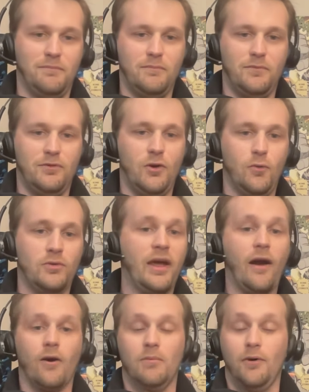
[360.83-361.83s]
do
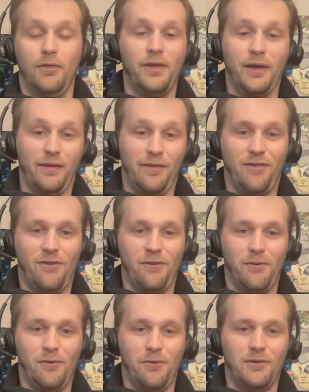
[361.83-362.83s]
terrible things
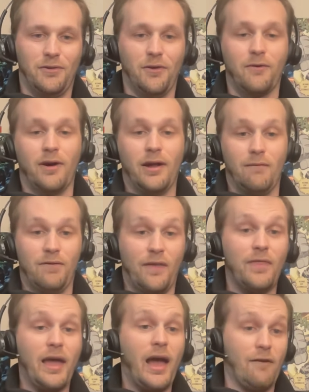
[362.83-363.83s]
to to the creatives yes.
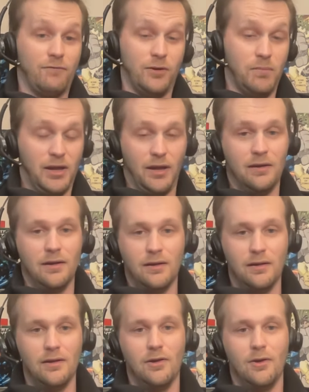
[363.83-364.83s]
that they have to be.
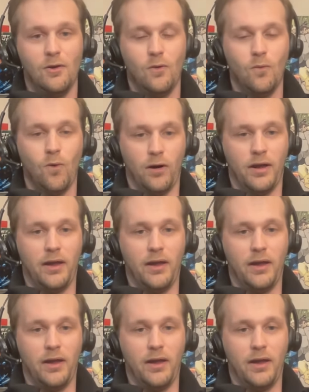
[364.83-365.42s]
Sure, sure, sure,